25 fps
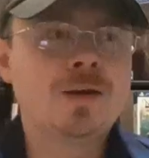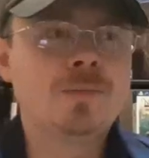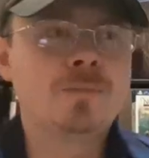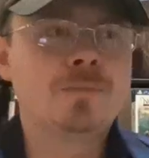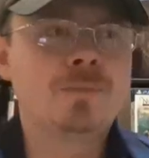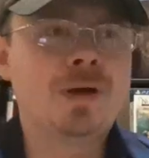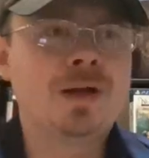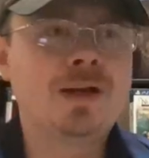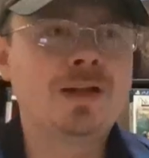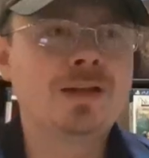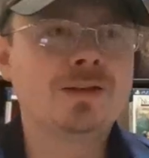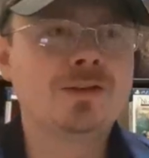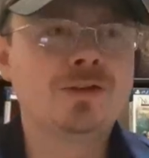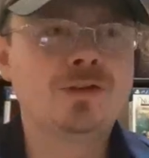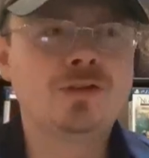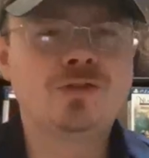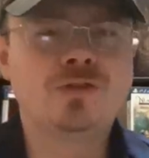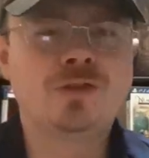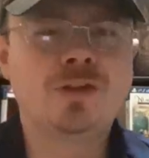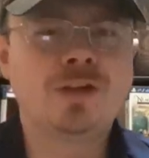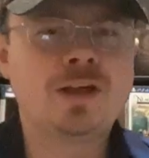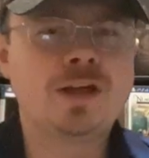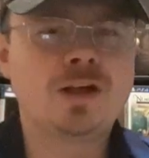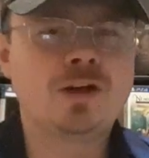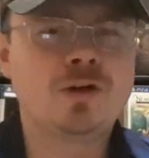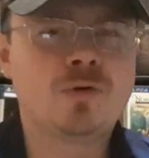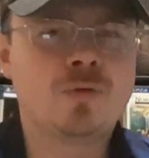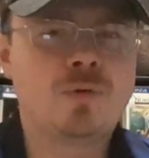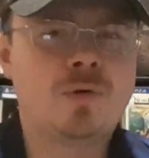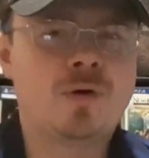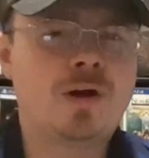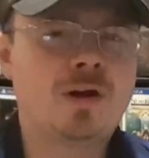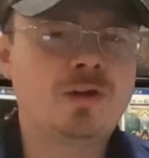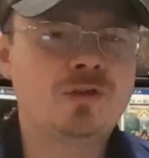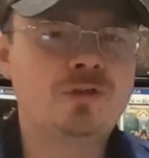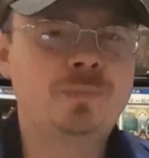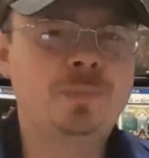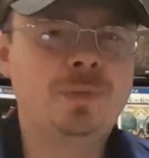but it looks like a
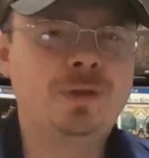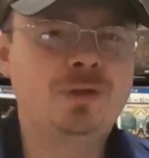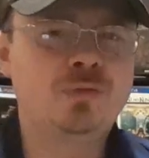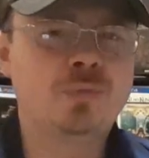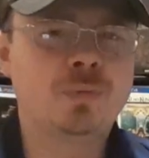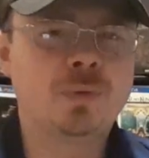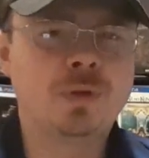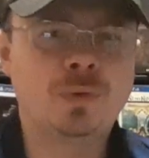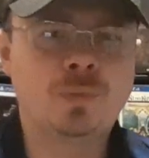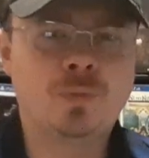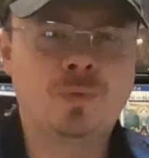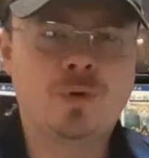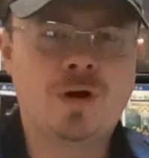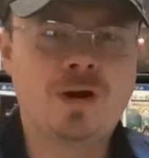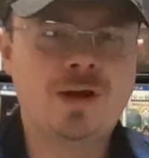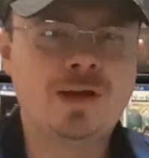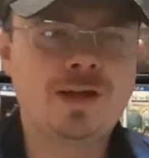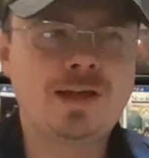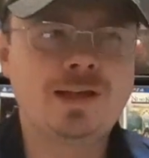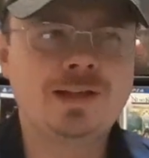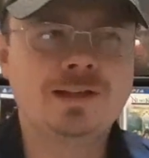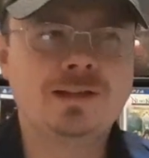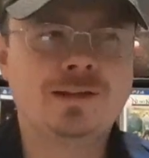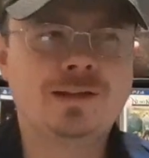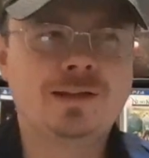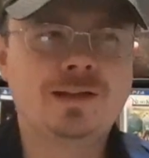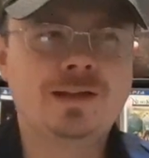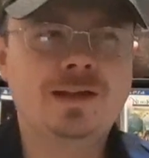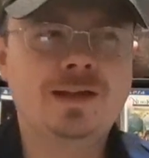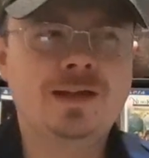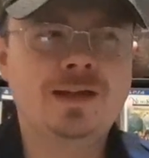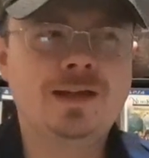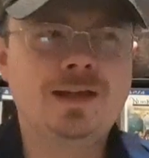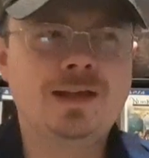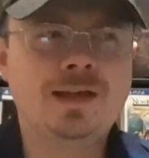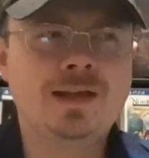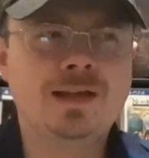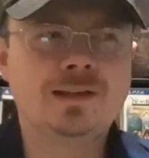cross between Rocket
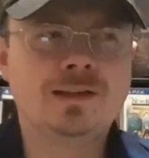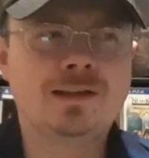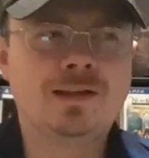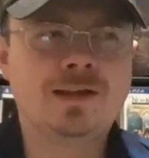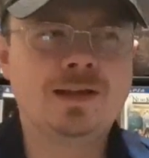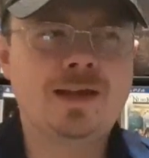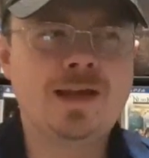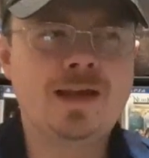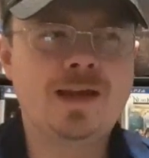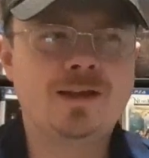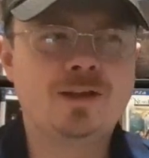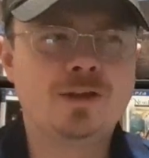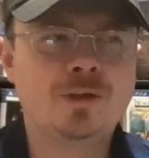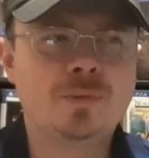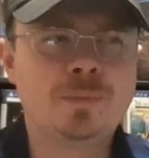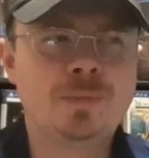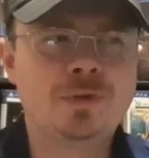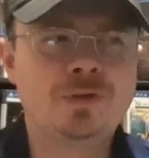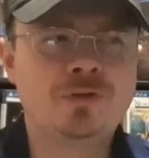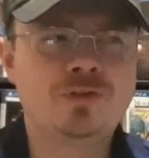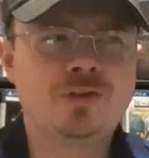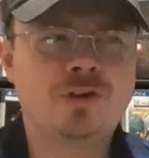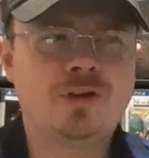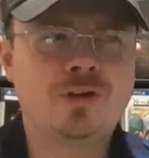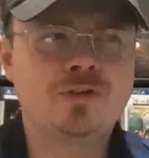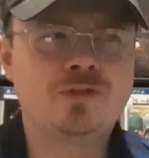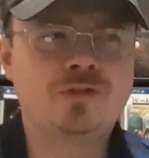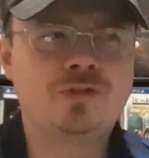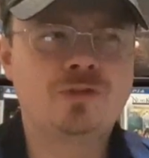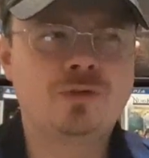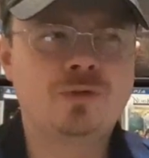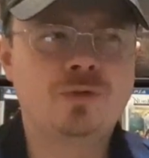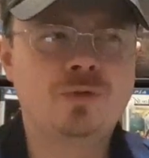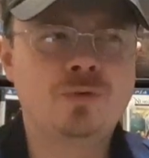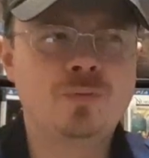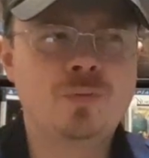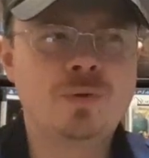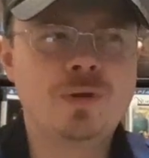League and like elements
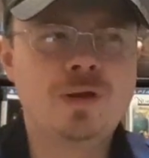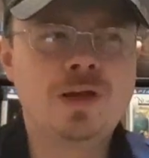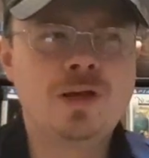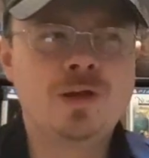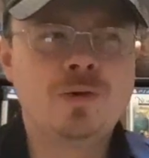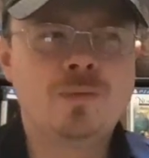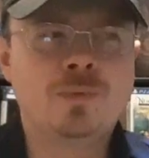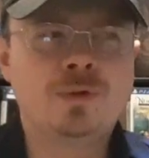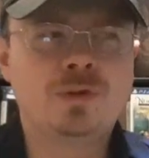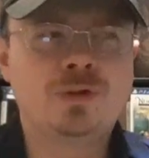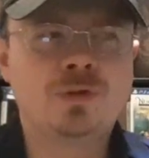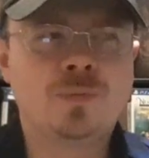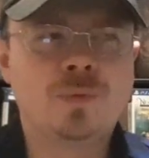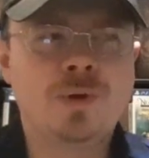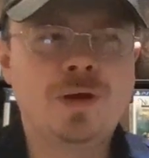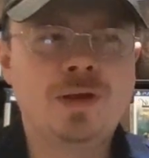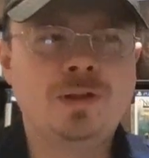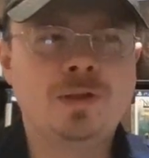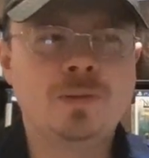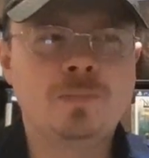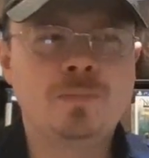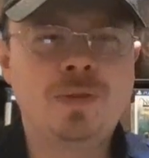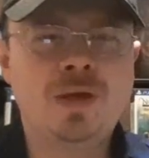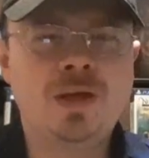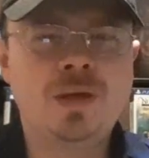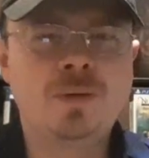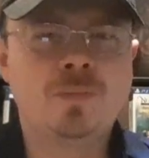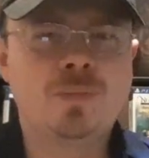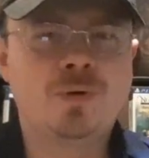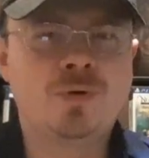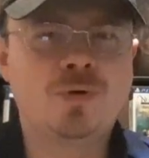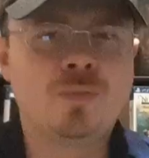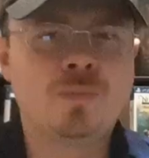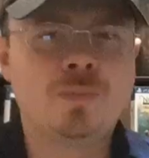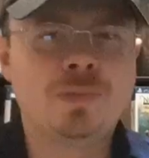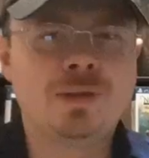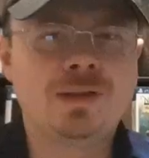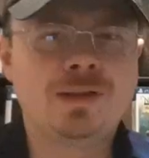also with the way the
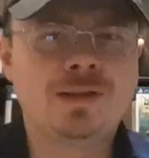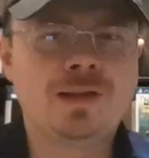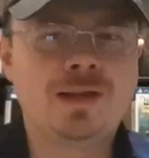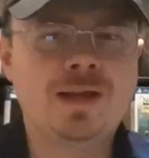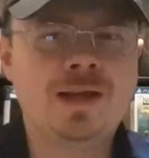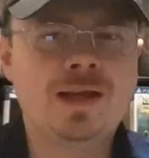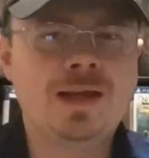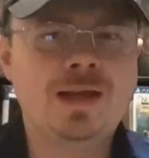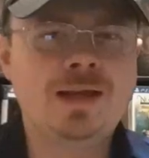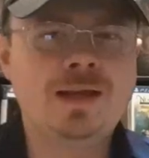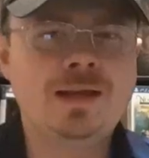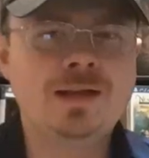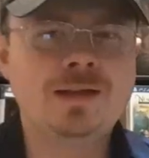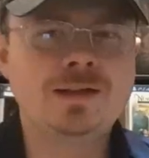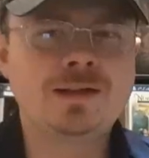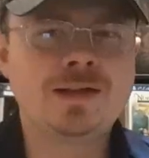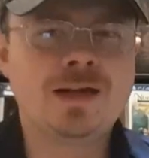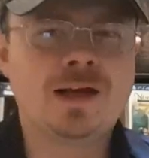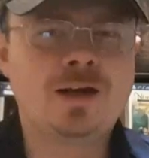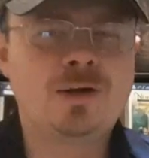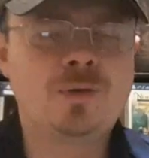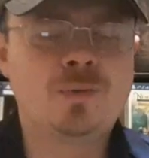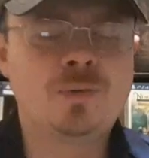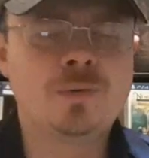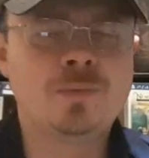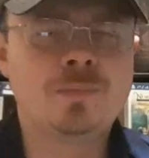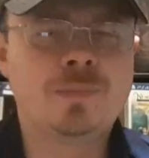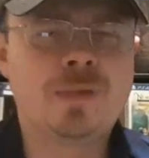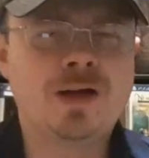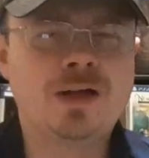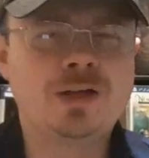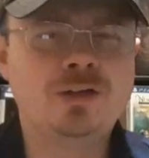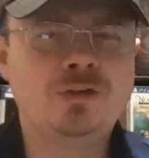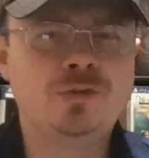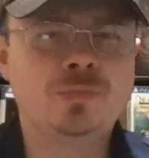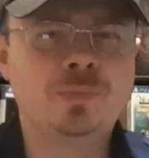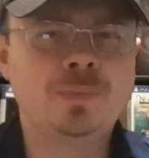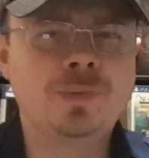people play. Kind of
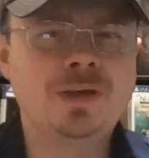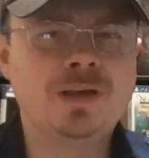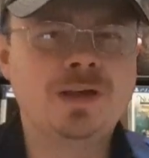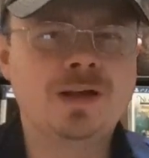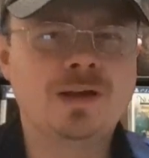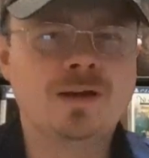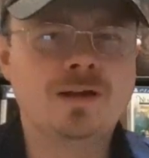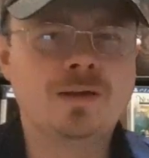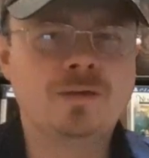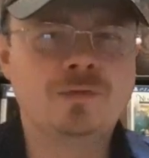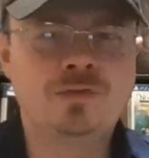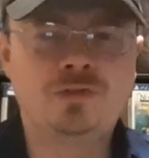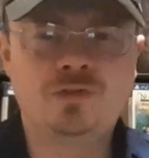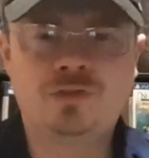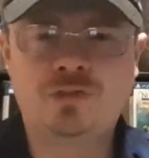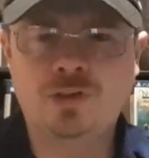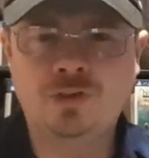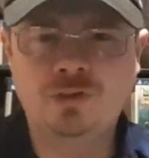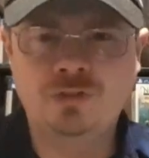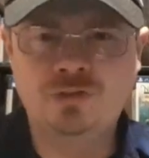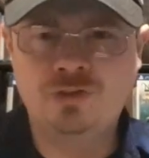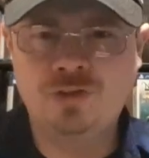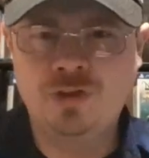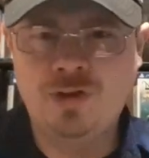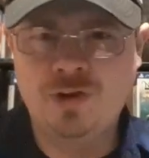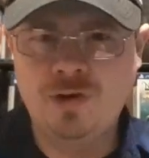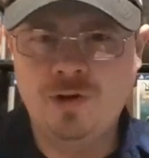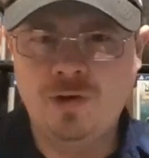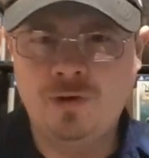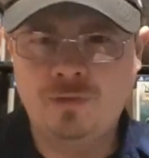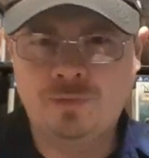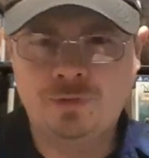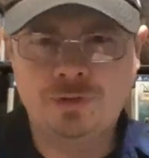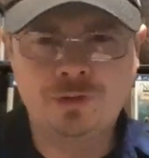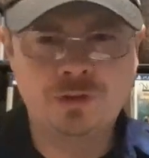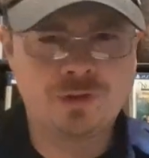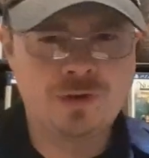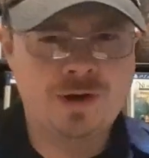reminds me of Sunset
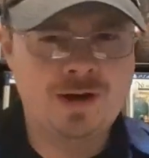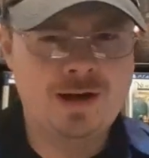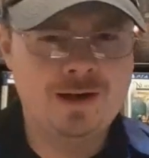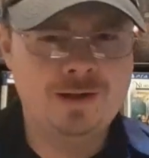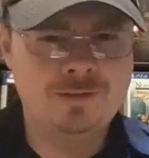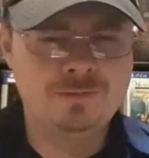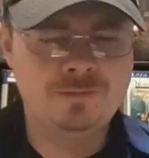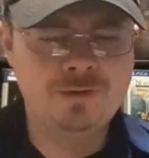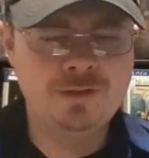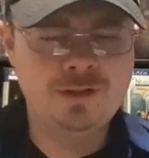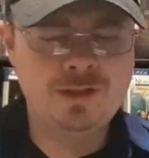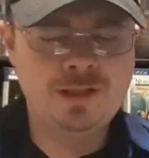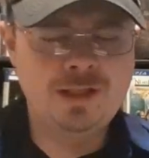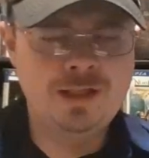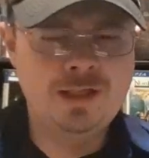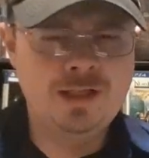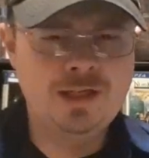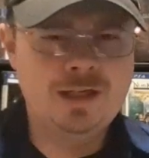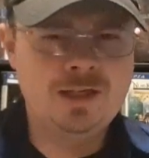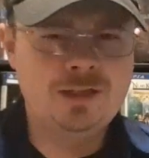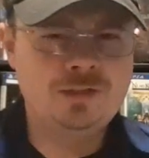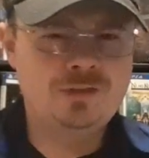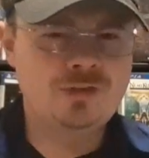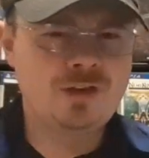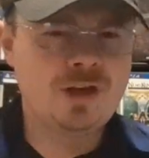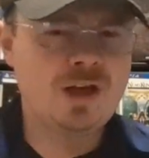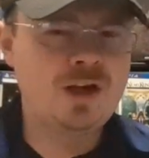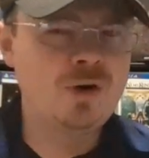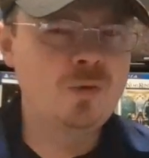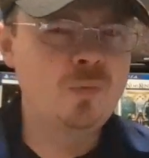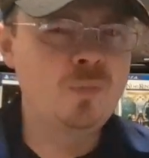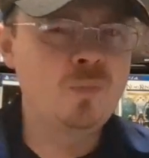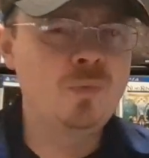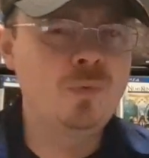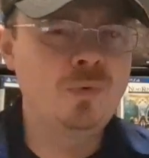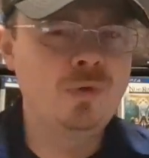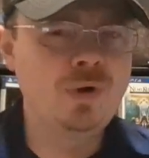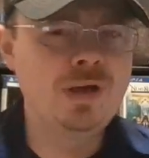Overdrive. It's kind
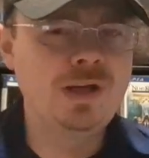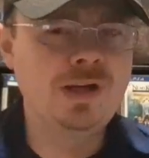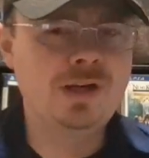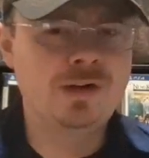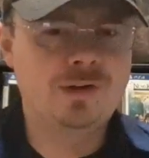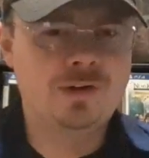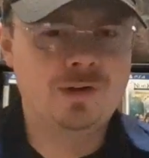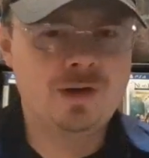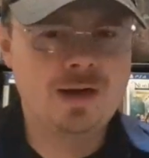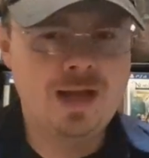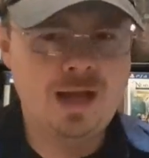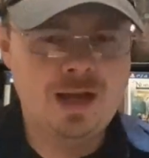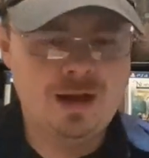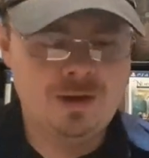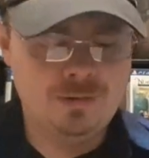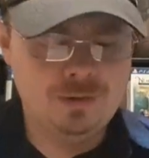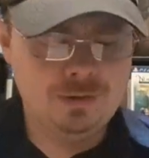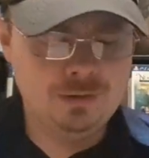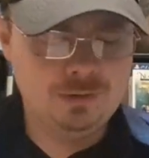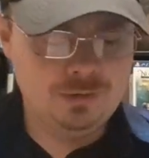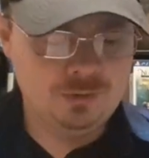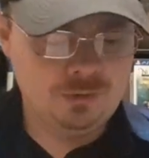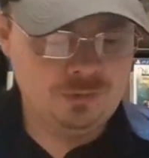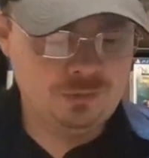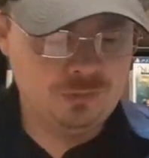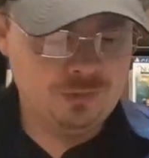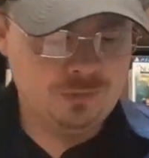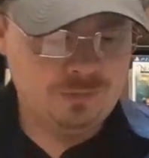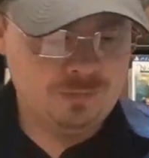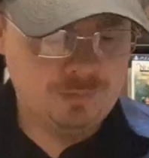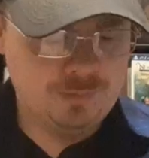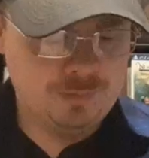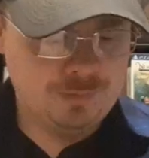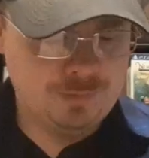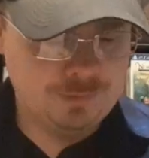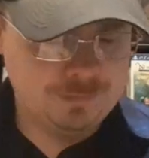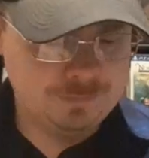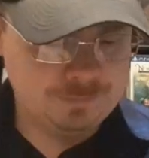of weird how it looks
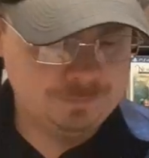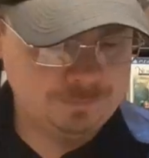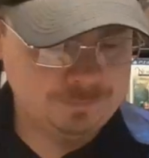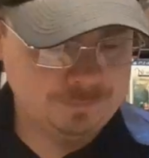overall.